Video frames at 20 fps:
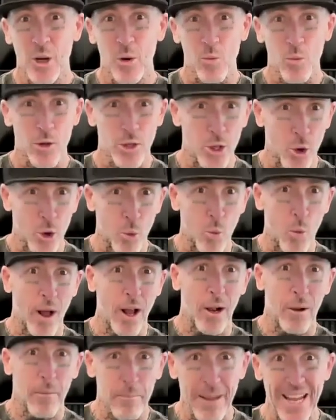with your
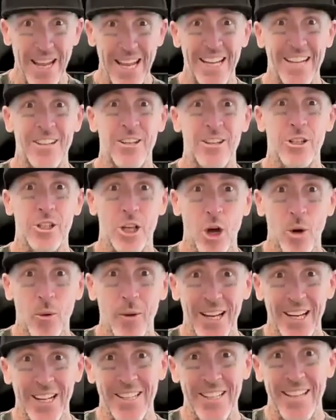well-being
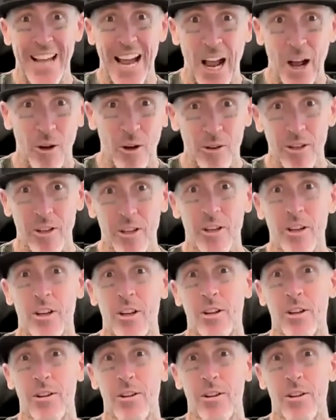going down